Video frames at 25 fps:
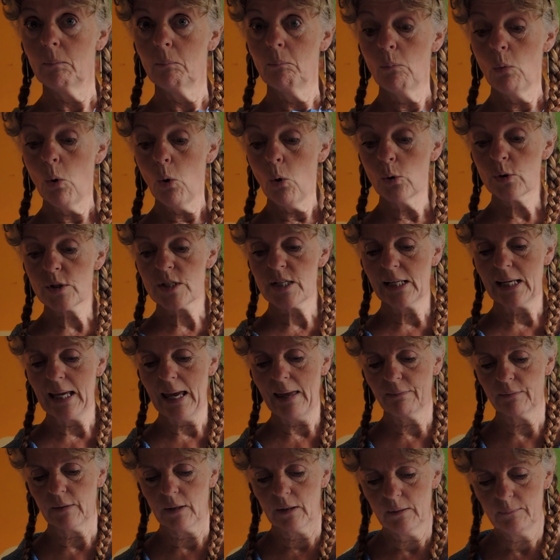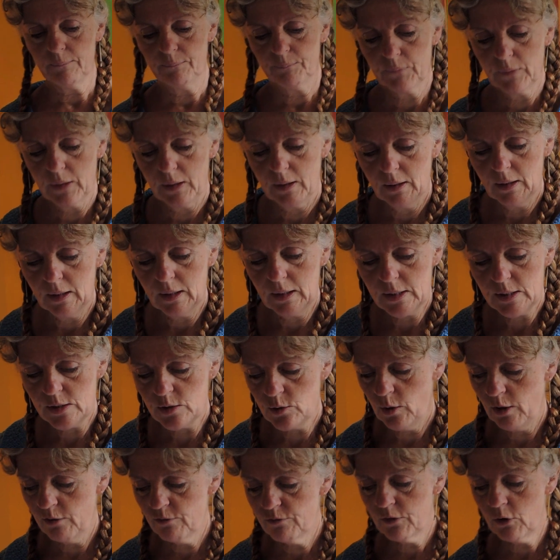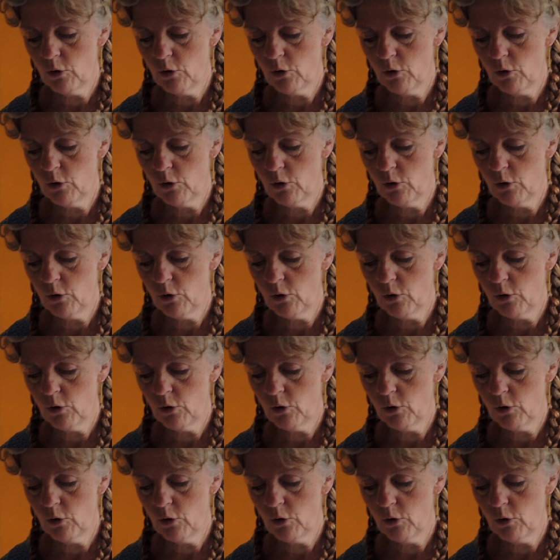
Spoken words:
more together. So I've